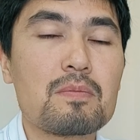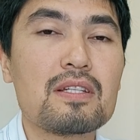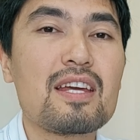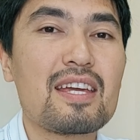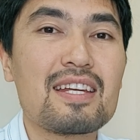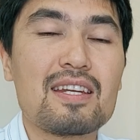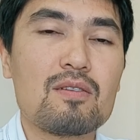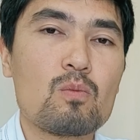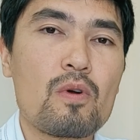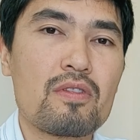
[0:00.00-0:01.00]
taken
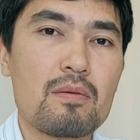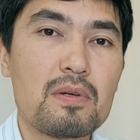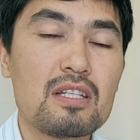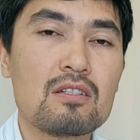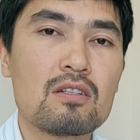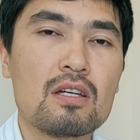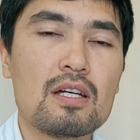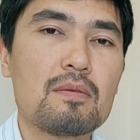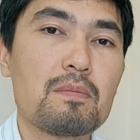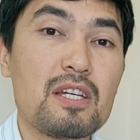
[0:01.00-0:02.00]
with a
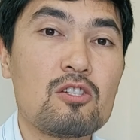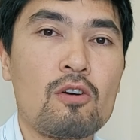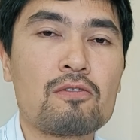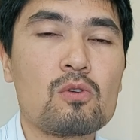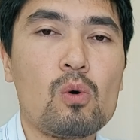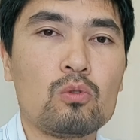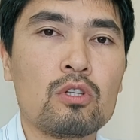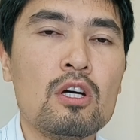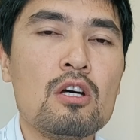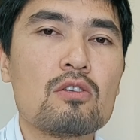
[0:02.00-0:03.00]
pinch of salt.
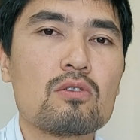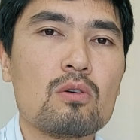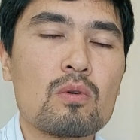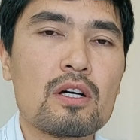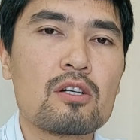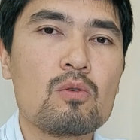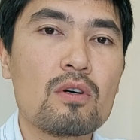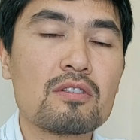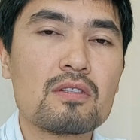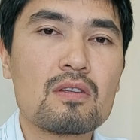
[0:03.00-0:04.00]
So
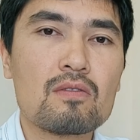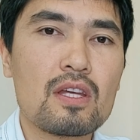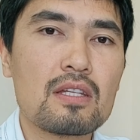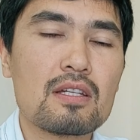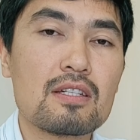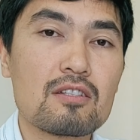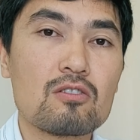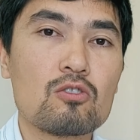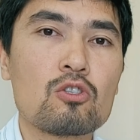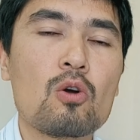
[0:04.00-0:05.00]
quantitative data
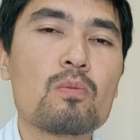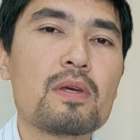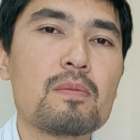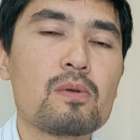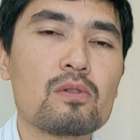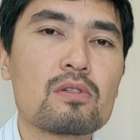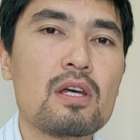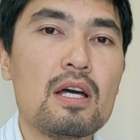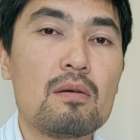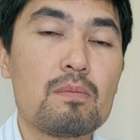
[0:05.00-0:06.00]
doesn't show people's
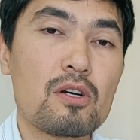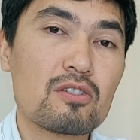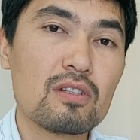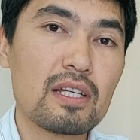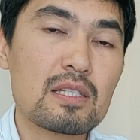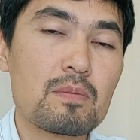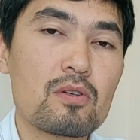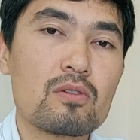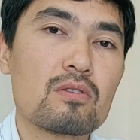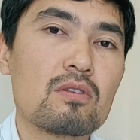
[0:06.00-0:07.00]
personal
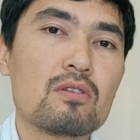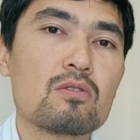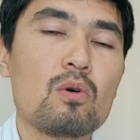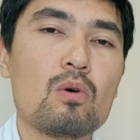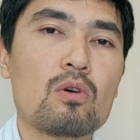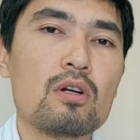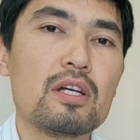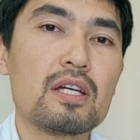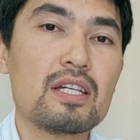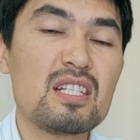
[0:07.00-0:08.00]
experiences or
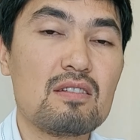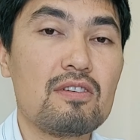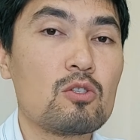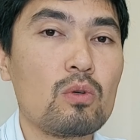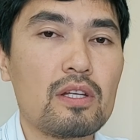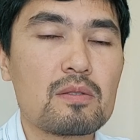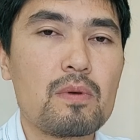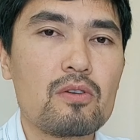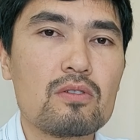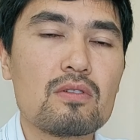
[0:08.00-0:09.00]
individual
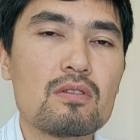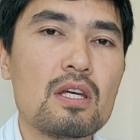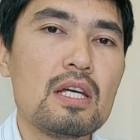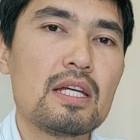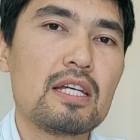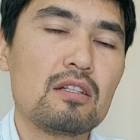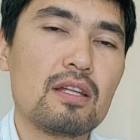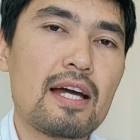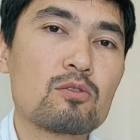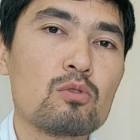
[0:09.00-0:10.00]
experiences. It
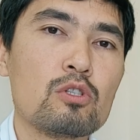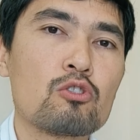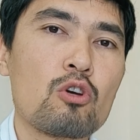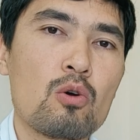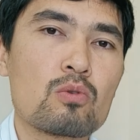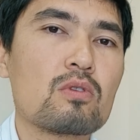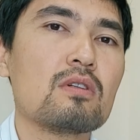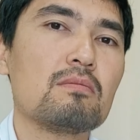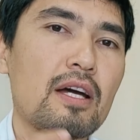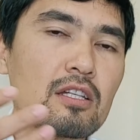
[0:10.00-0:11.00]
actually shows
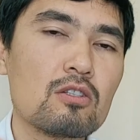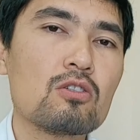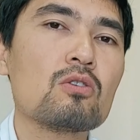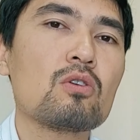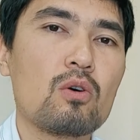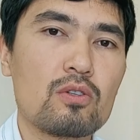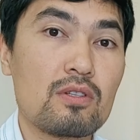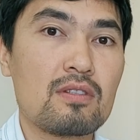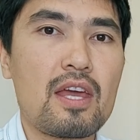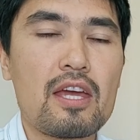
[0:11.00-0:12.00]
the magnitude or the
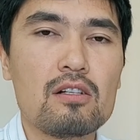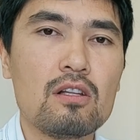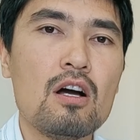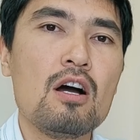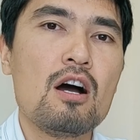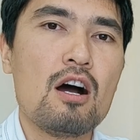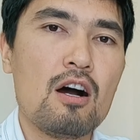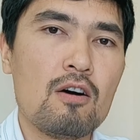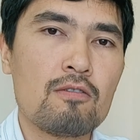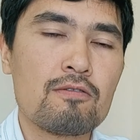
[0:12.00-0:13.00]
scale
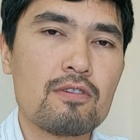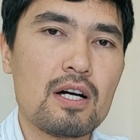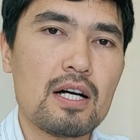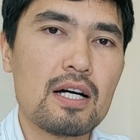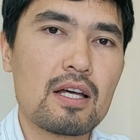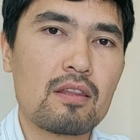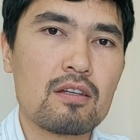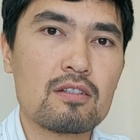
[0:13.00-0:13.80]
of the